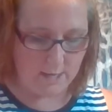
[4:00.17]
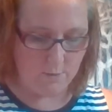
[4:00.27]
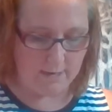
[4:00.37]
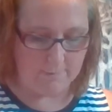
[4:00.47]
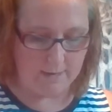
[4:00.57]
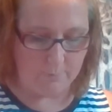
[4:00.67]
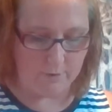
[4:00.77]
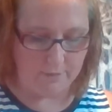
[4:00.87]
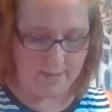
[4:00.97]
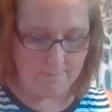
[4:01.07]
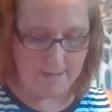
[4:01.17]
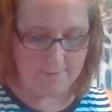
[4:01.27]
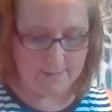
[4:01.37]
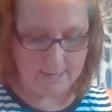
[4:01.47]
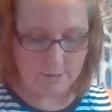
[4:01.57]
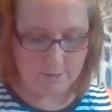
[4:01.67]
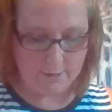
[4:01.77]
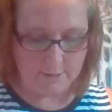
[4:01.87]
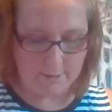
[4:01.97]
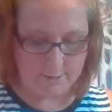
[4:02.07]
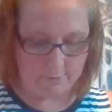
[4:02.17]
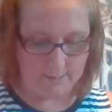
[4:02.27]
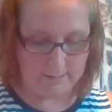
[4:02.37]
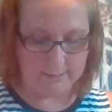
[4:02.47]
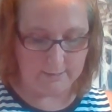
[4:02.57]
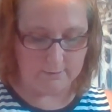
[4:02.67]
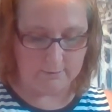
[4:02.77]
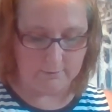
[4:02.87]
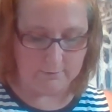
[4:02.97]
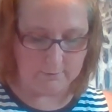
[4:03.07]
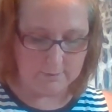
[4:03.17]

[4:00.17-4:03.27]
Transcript: you come up with. And maybe you're, you know, a little